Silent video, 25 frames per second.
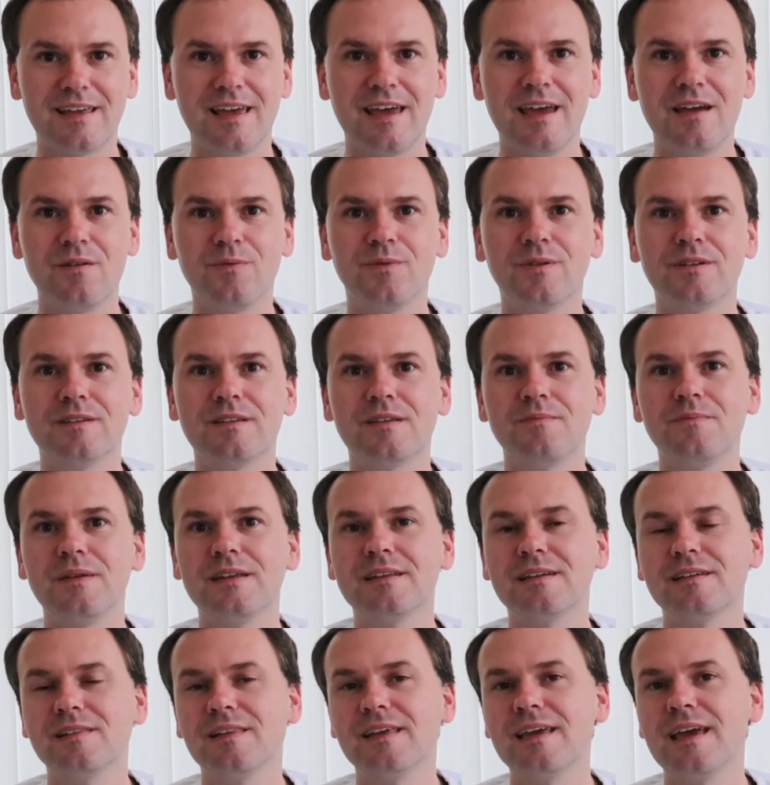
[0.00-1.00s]
it was
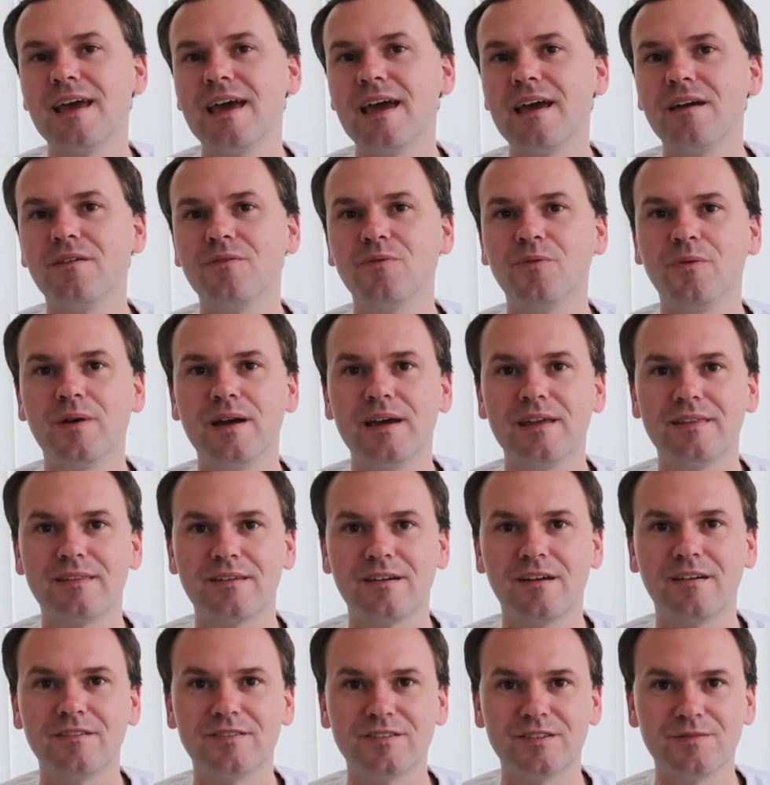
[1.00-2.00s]
immediately hit with
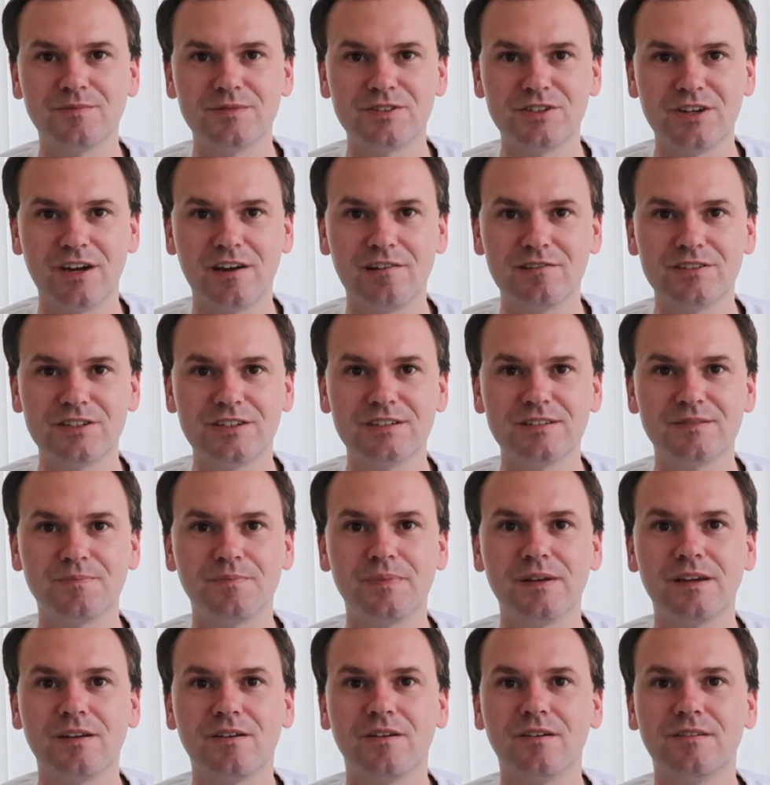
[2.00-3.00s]
customs charges
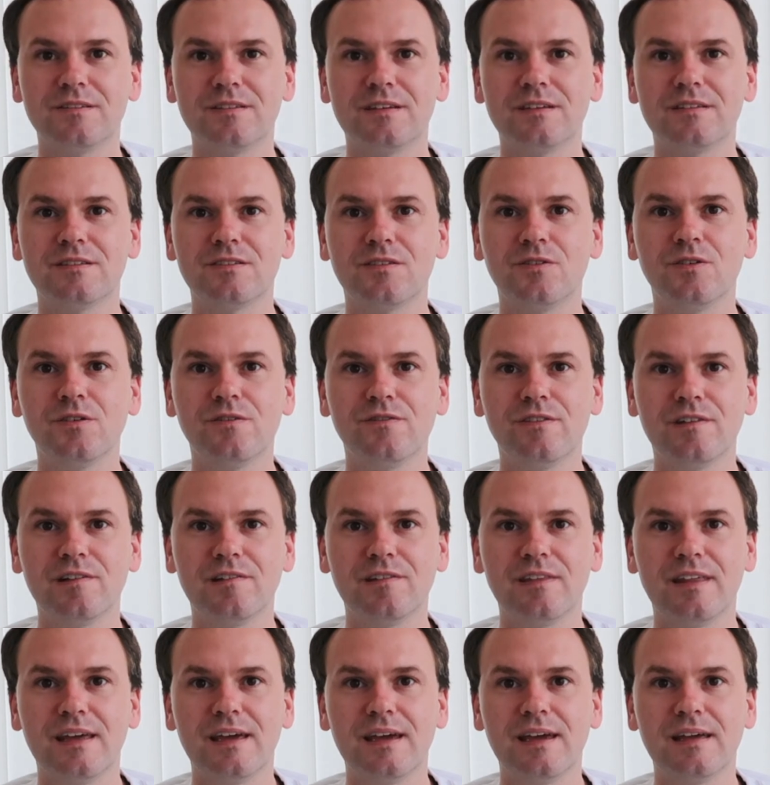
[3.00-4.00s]
because it's over
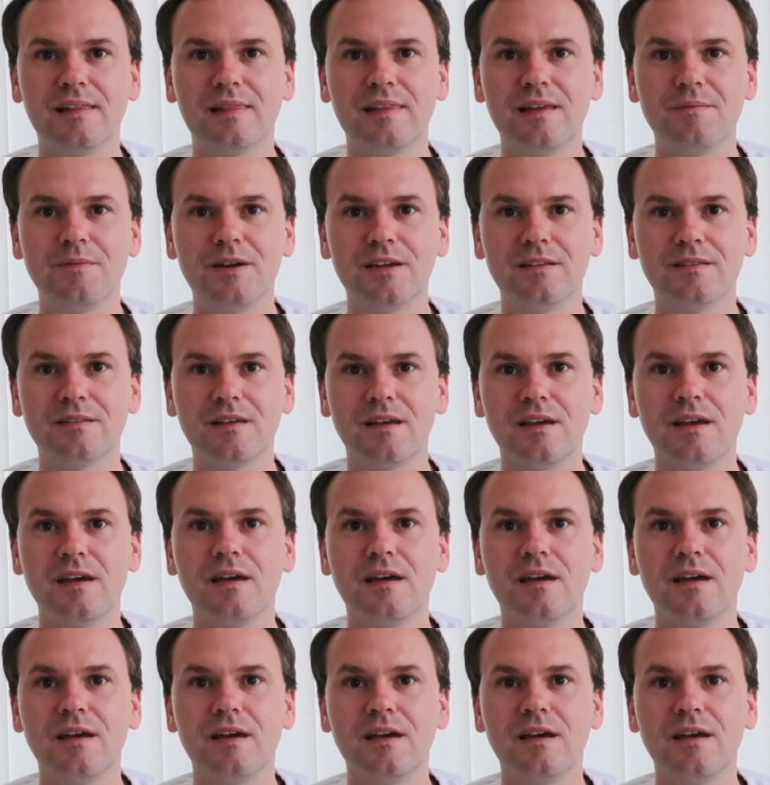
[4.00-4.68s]
the limit.